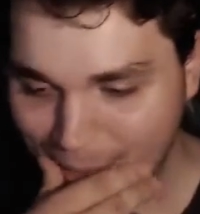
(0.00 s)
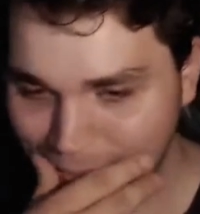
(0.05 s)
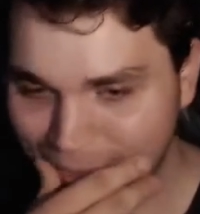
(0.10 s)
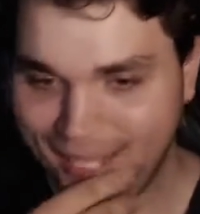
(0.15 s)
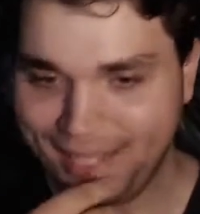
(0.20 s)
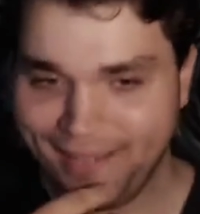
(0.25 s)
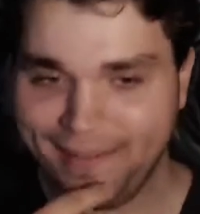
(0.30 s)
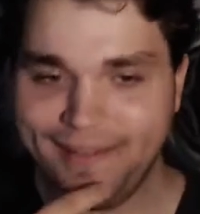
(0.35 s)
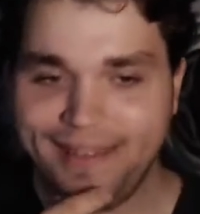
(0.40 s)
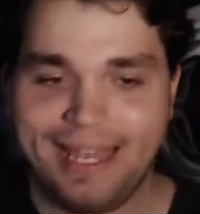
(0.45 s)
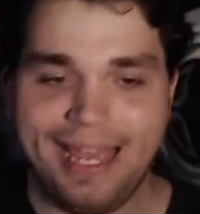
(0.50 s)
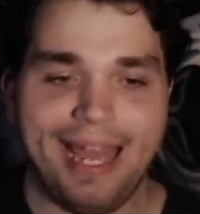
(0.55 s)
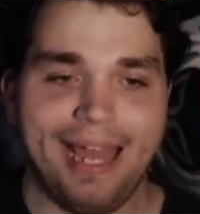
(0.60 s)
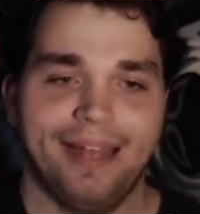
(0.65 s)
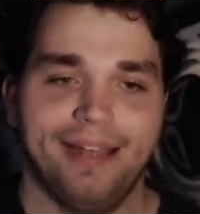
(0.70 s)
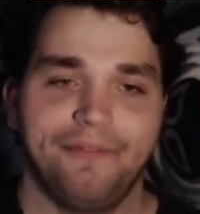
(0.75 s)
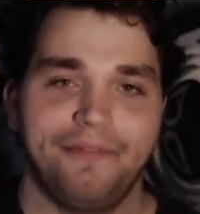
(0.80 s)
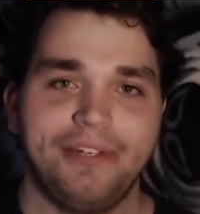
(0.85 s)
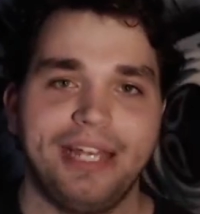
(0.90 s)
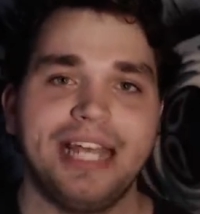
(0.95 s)
But
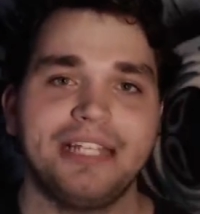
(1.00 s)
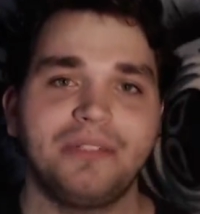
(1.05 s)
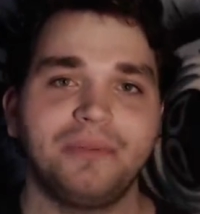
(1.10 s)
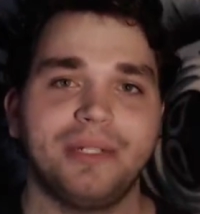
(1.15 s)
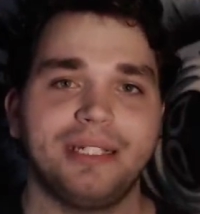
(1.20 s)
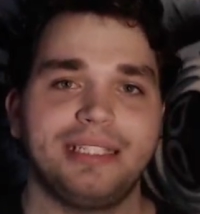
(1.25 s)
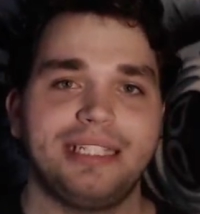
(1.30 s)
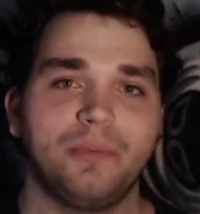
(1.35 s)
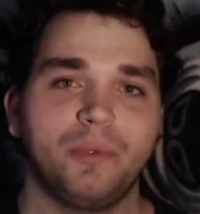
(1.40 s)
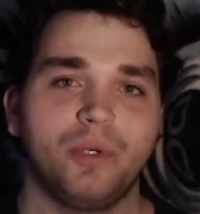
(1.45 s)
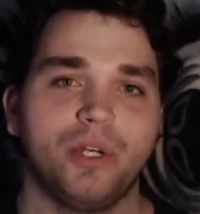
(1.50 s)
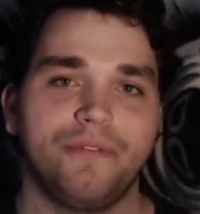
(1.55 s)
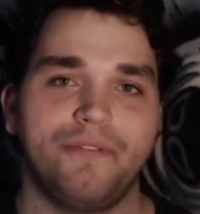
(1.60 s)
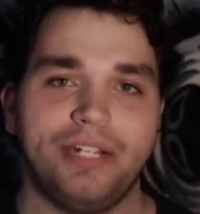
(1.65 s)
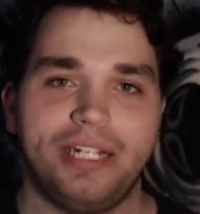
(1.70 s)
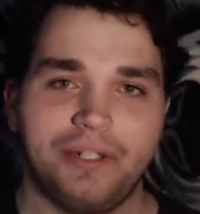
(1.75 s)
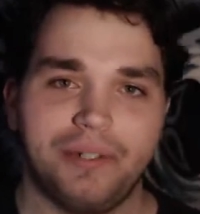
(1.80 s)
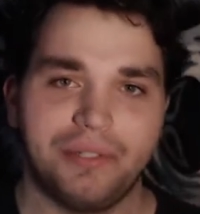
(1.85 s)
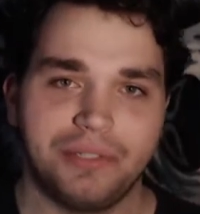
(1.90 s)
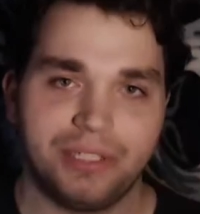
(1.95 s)
yeah, if you guys want to see more
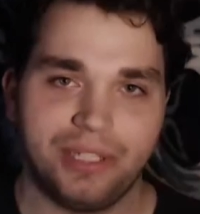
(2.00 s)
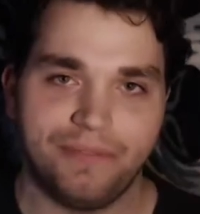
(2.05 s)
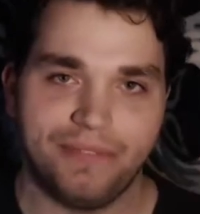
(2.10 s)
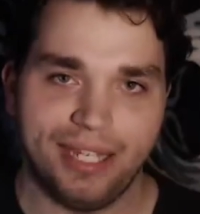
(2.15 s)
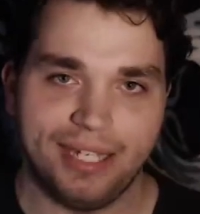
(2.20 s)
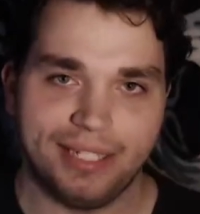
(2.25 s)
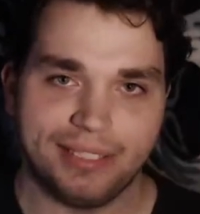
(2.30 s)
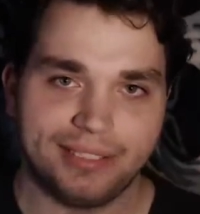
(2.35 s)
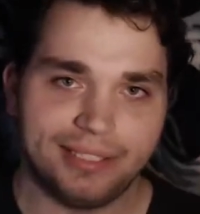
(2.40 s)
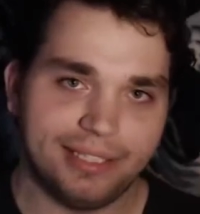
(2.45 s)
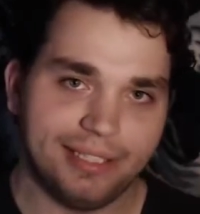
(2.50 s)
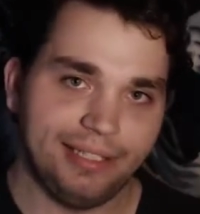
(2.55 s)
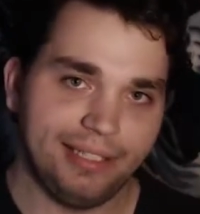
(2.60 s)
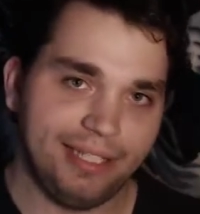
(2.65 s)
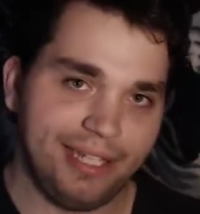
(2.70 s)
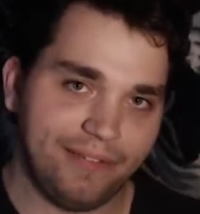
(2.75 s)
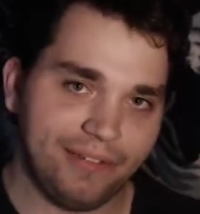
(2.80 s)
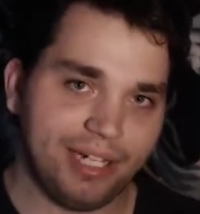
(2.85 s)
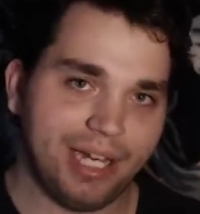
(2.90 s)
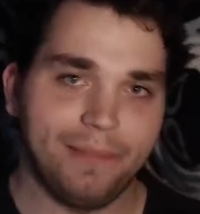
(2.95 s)
videos of this,
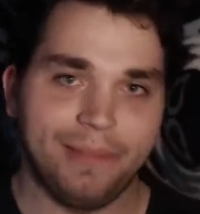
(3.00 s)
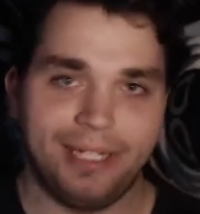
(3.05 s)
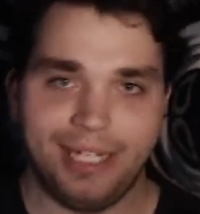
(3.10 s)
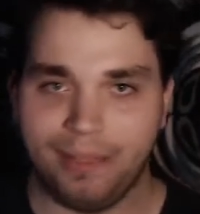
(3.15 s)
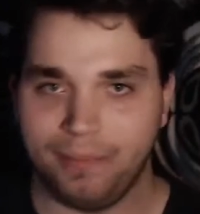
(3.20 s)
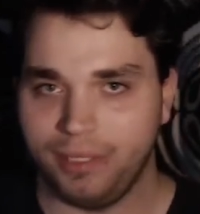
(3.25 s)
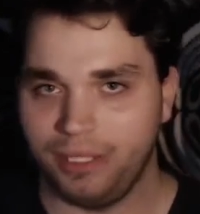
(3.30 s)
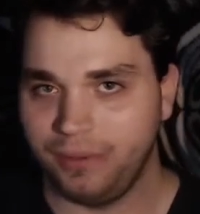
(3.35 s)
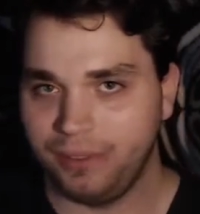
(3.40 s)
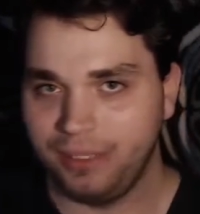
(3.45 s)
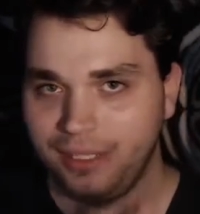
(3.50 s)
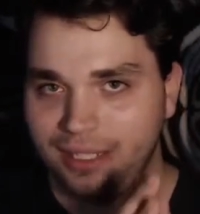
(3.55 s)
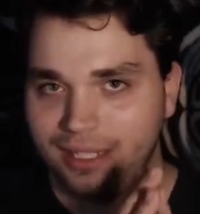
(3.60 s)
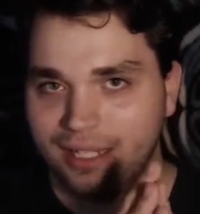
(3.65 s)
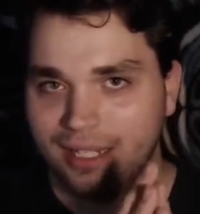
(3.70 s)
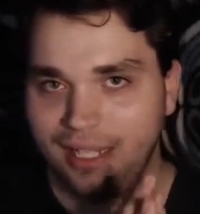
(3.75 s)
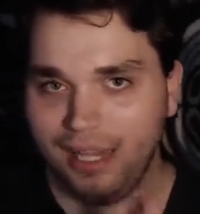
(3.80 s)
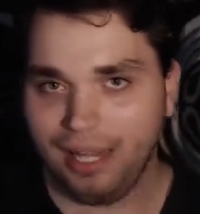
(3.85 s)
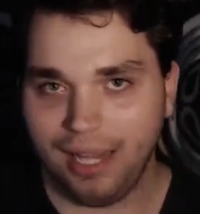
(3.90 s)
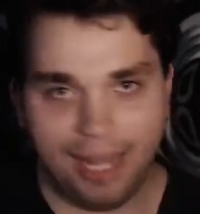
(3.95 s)
leave a comment down below.
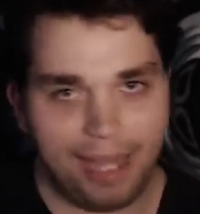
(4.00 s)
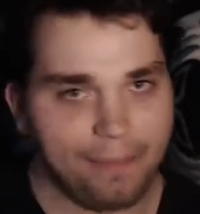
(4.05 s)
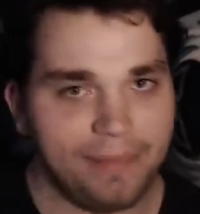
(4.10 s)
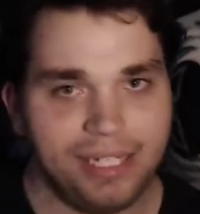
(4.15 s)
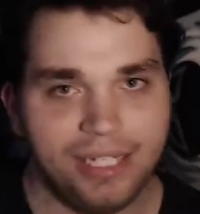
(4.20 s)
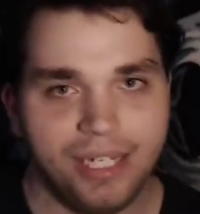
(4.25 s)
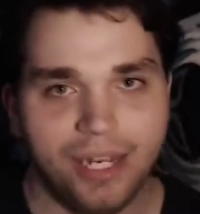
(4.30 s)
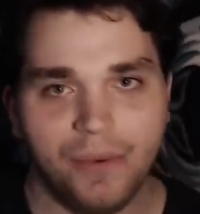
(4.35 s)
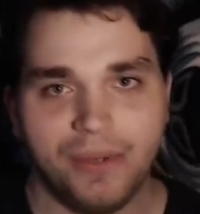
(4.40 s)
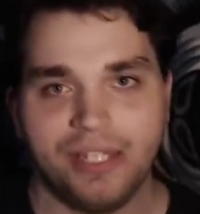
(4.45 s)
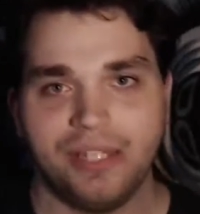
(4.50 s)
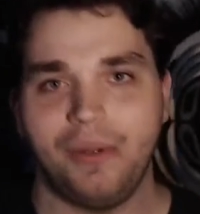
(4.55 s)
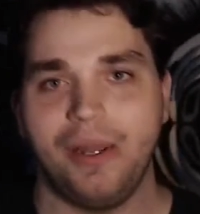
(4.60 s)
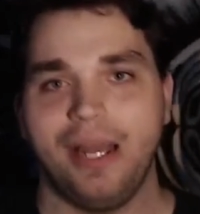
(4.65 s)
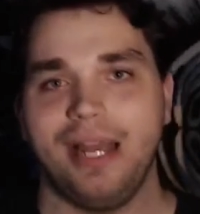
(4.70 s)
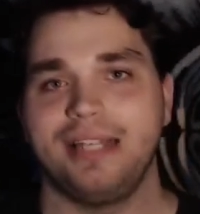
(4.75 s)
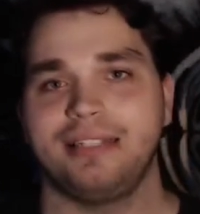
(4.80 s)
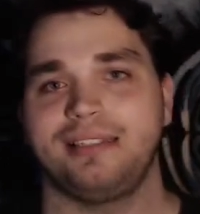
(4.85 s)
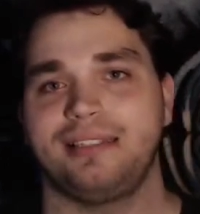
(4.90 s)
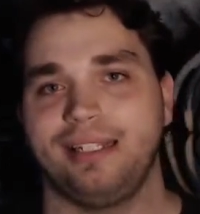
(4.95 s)
Let me know what you
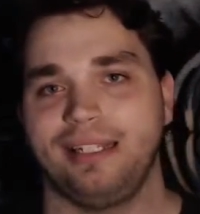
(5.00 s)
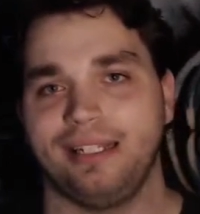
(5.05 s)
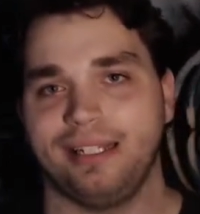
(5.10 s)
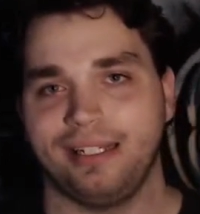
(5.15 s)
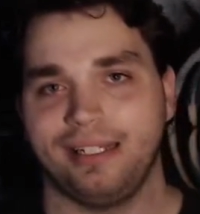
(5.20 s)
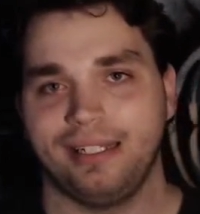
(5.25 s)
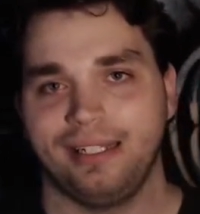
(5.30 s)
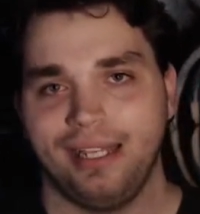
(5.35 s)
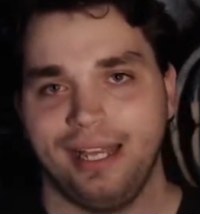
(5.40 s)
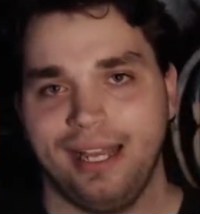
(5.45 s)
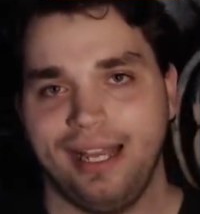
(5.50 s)
guys think.